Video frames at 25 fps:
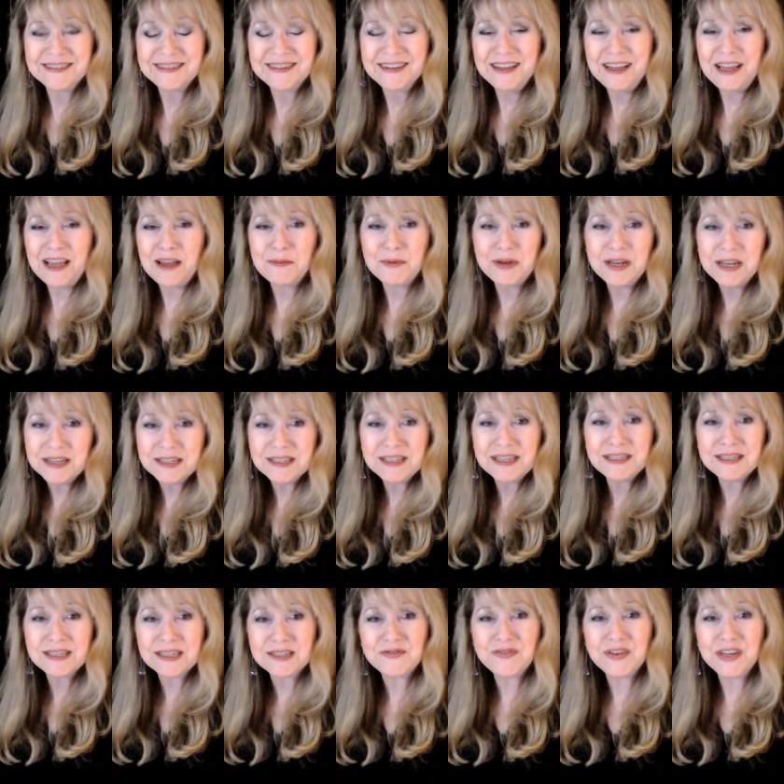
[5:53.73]
And when he sees
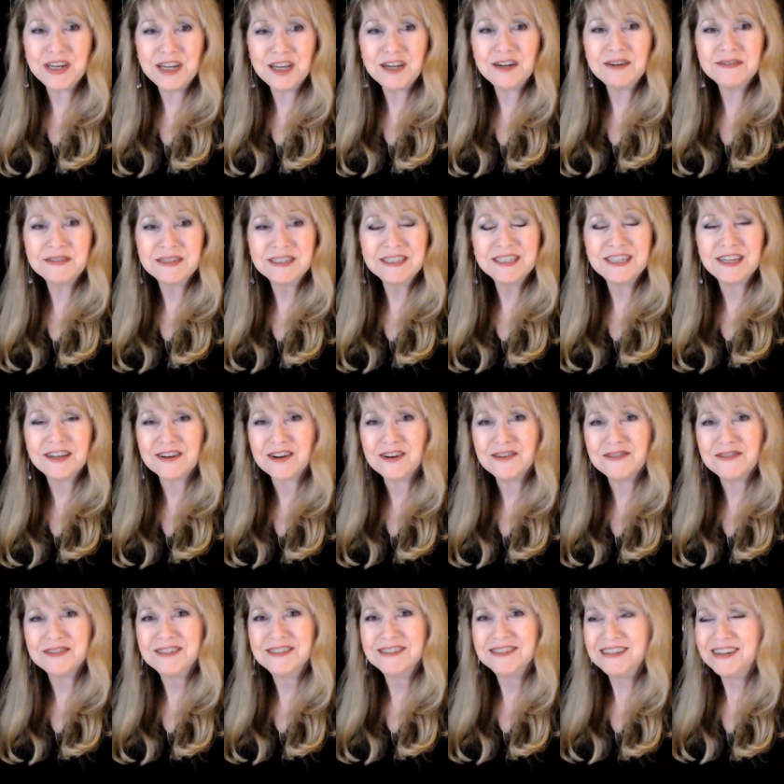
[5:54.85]
this video, he'll go,
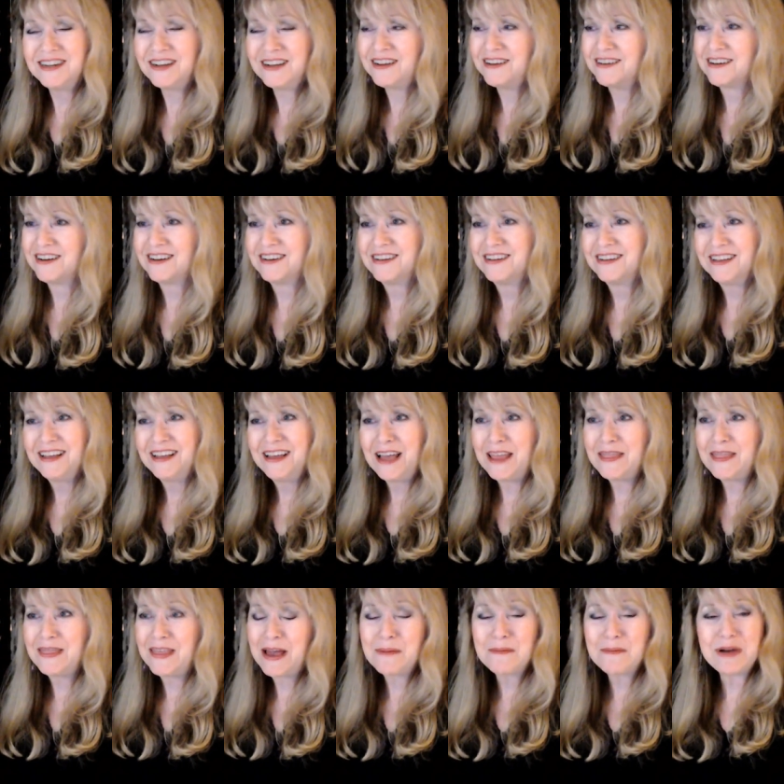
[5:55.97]
huh.
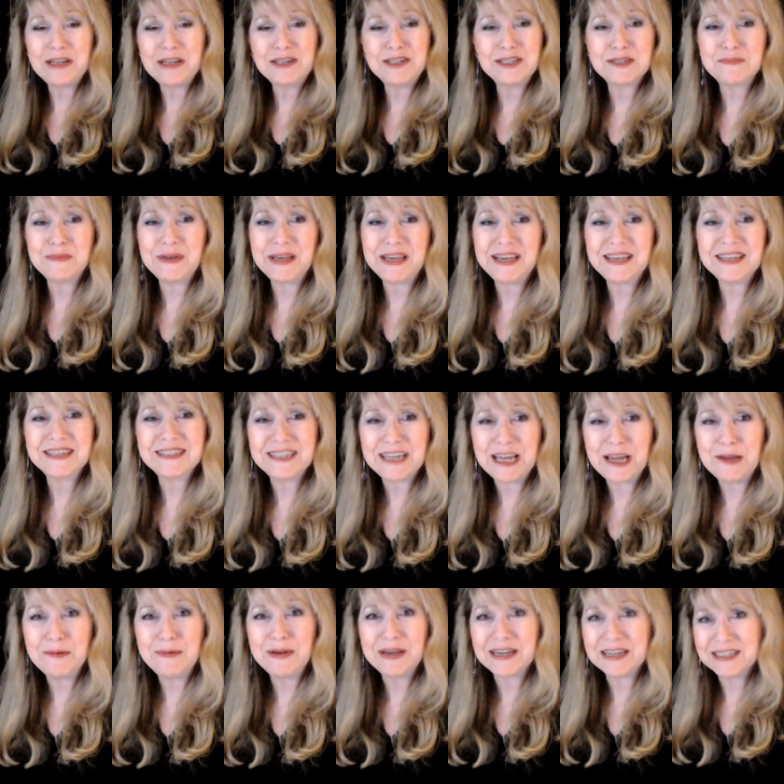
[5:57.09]
And that might just make his day
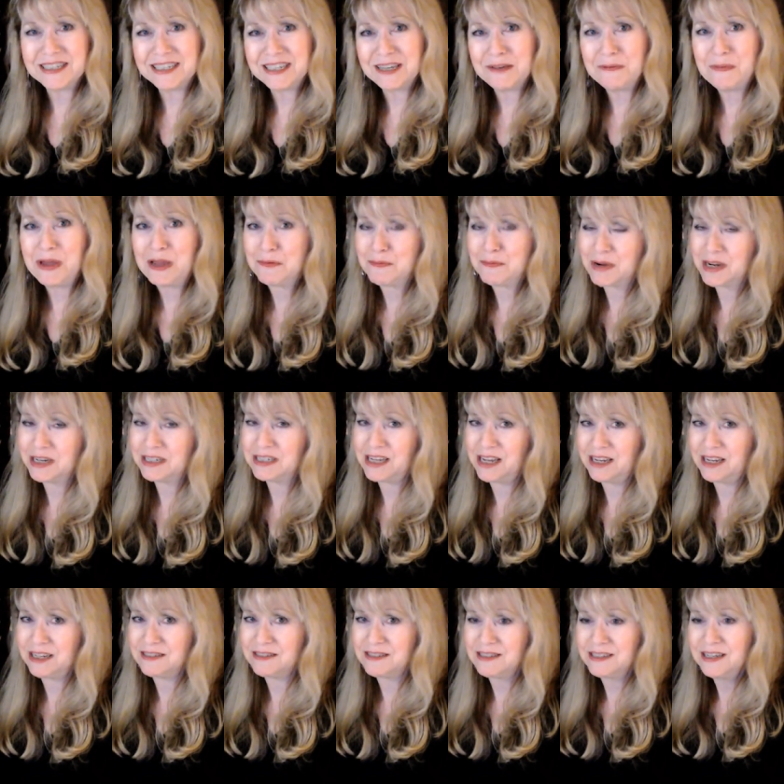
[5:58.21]
because he made my
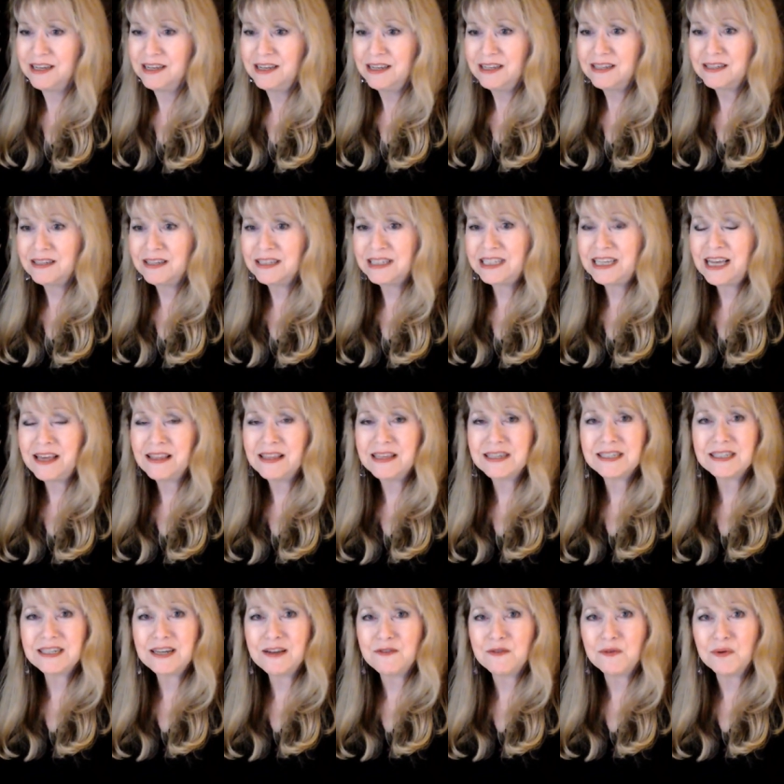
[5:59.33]
day. that's how this
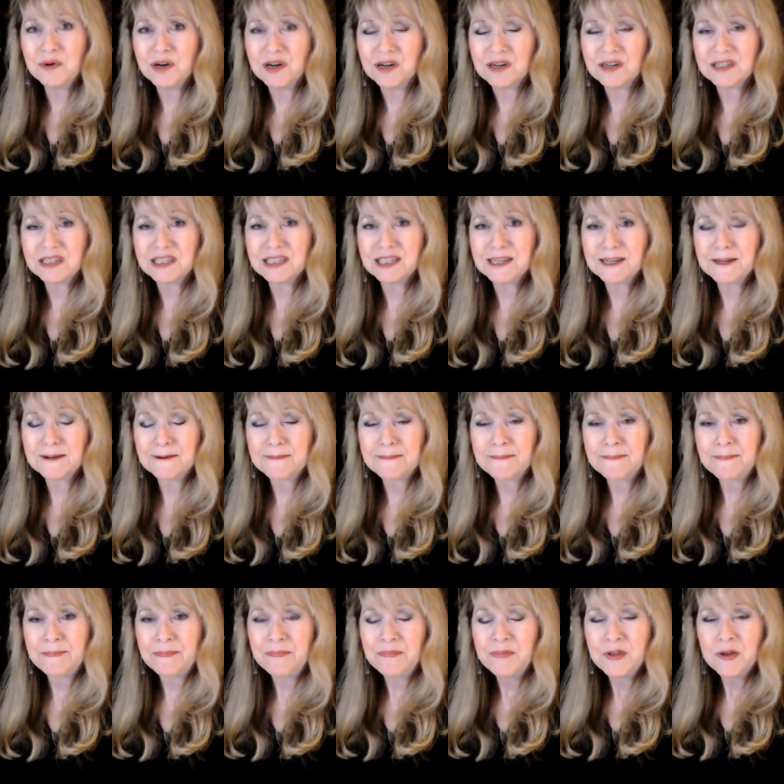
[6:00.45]
stuff works
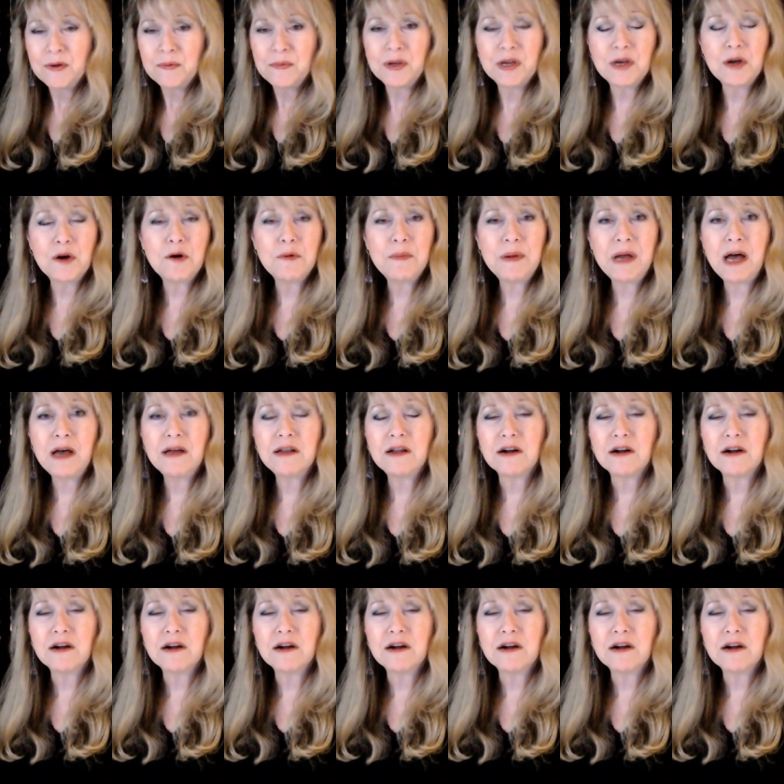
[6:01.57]
we go about our